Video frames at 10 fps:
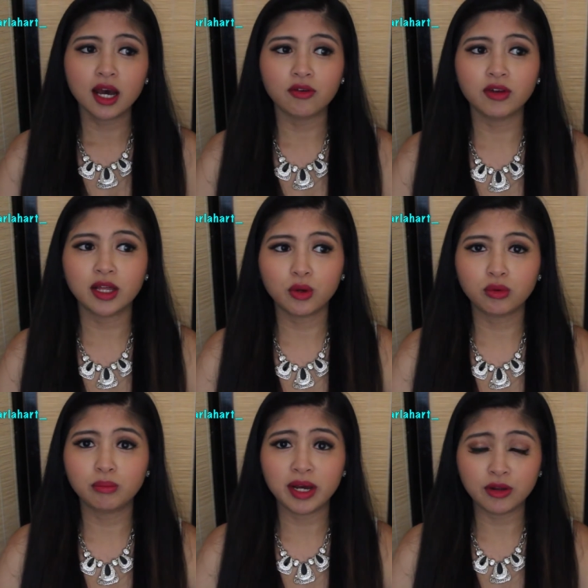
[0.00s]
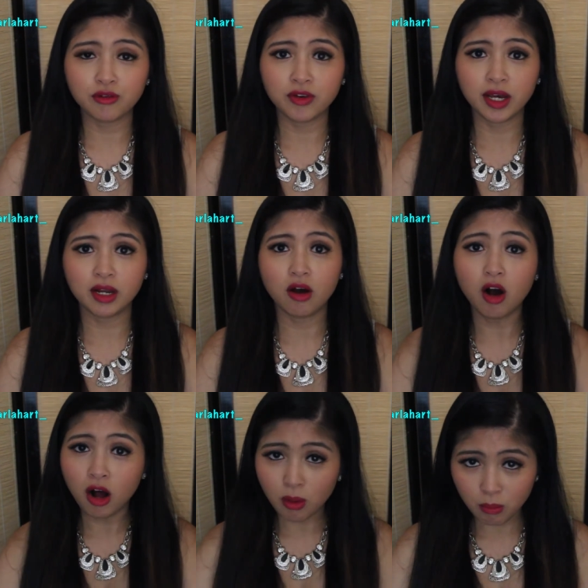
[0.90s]
I feel like would benefit
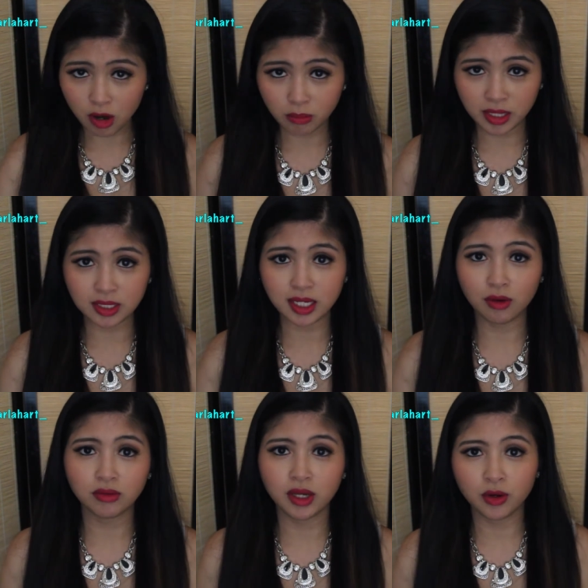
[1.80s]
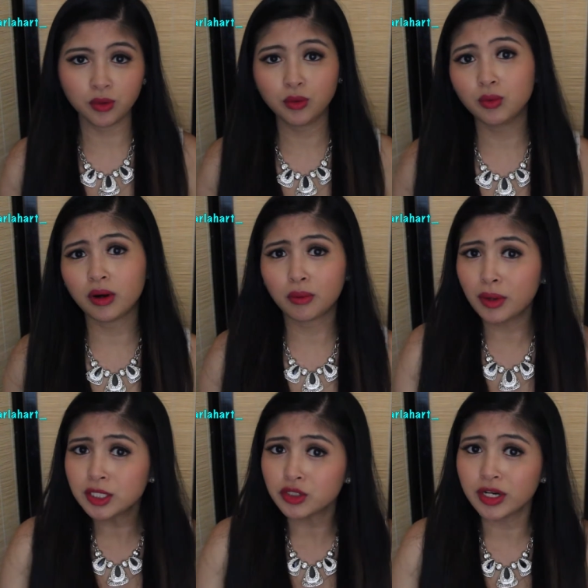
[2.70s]
all mommies out there who are
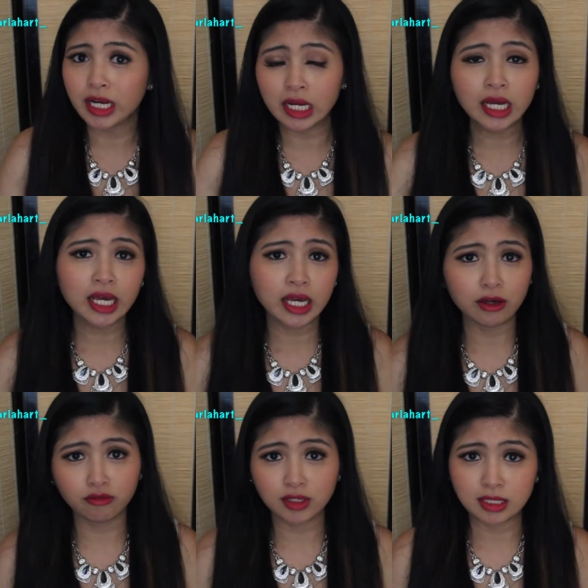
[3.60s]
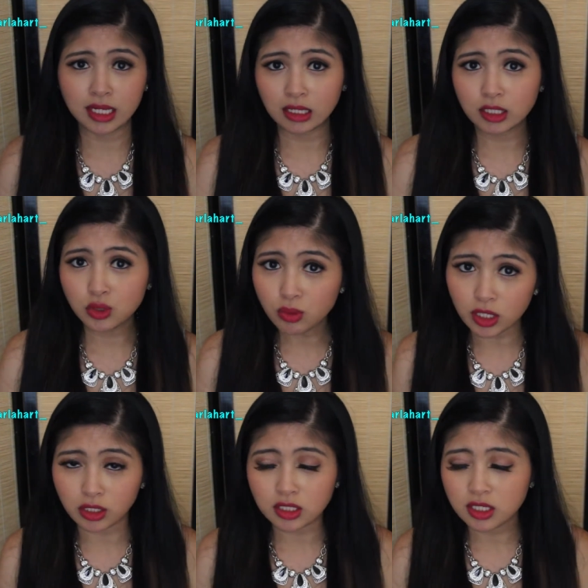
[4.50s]
wondering if this necklace
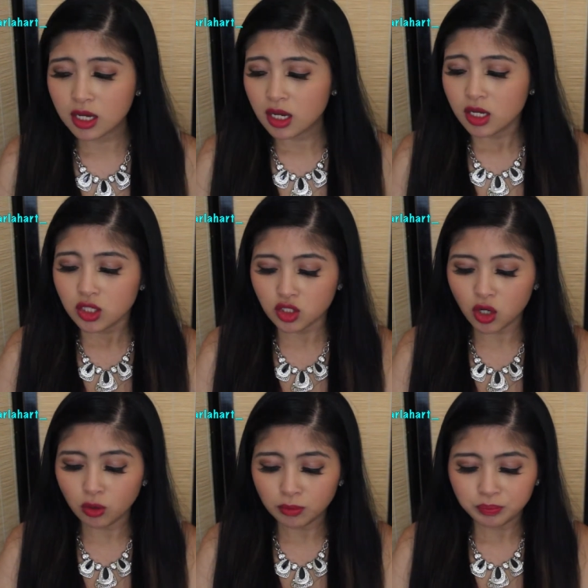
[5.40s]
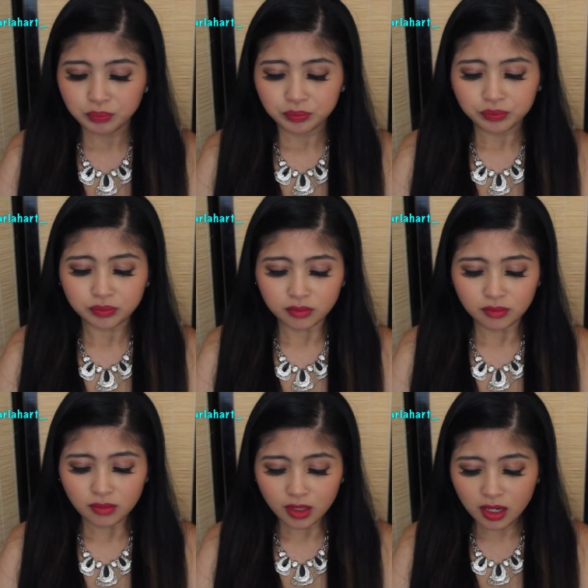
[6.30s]
works. So
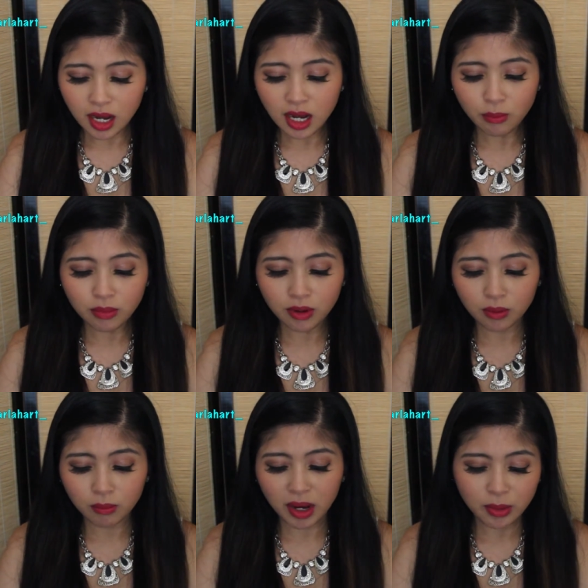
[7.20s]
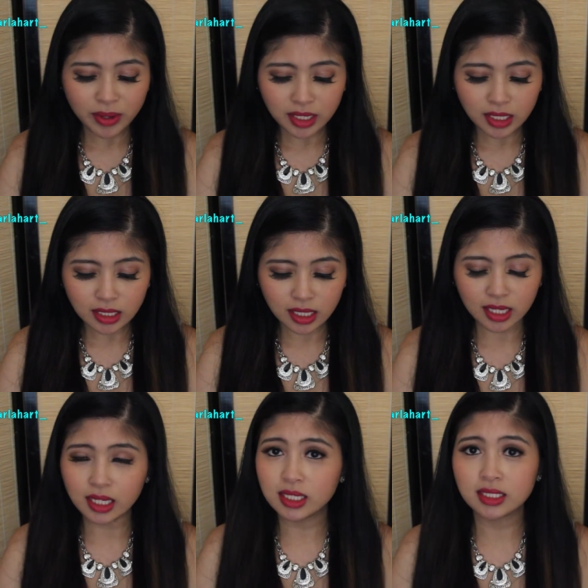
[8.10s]
um, my opinion
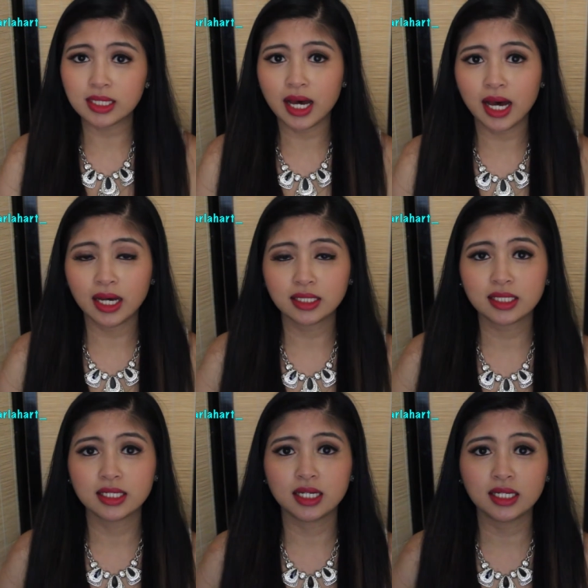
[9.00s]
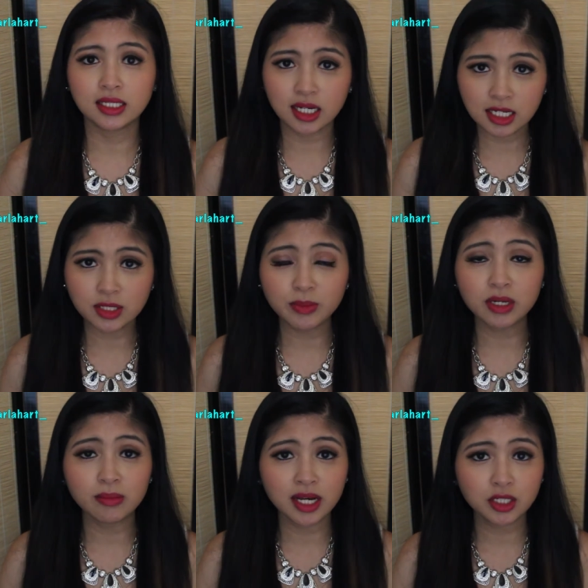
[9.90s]
is that it does
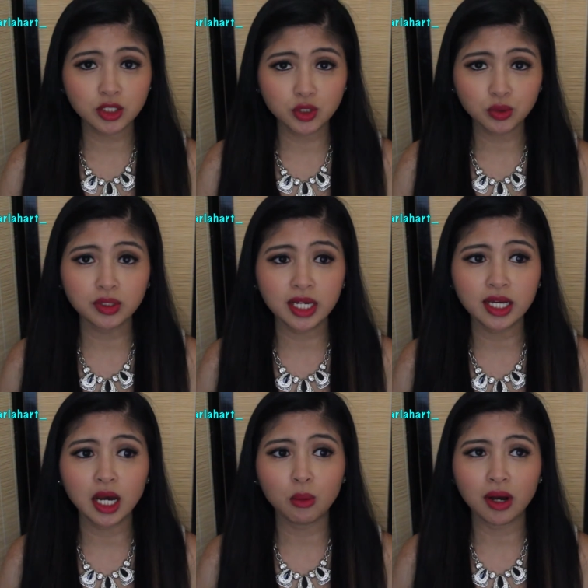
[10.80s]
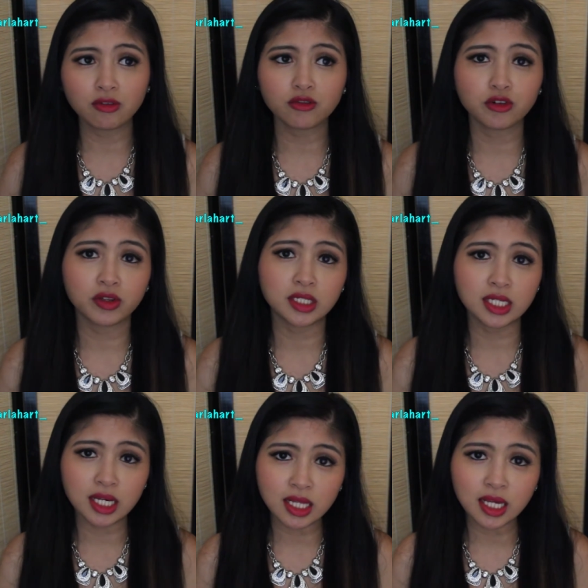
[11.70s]
minimize the drooling however for the
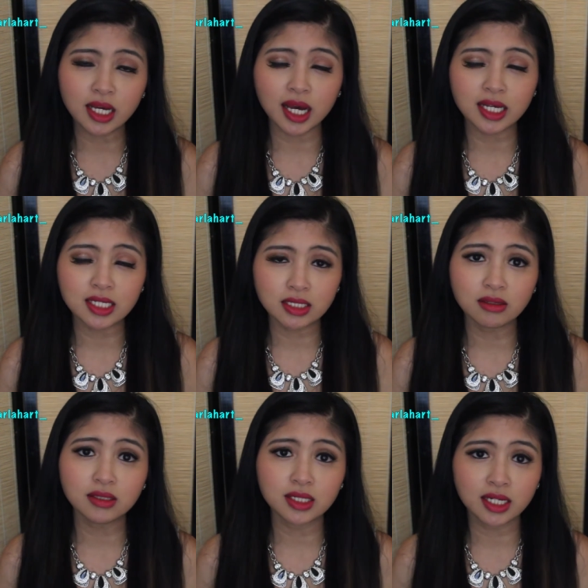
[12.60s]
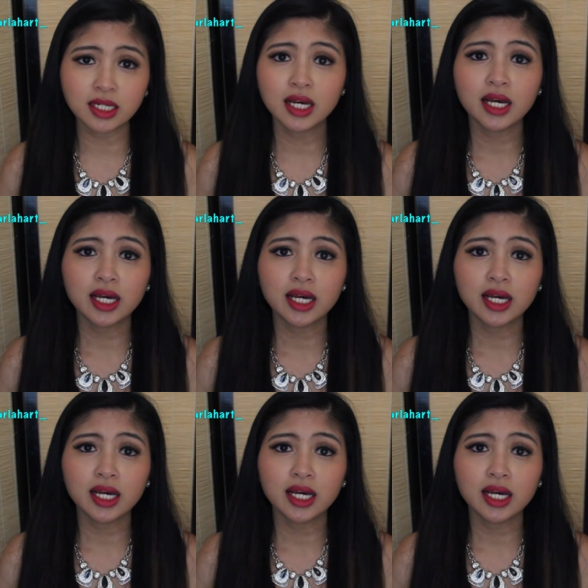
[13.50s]
teething I still did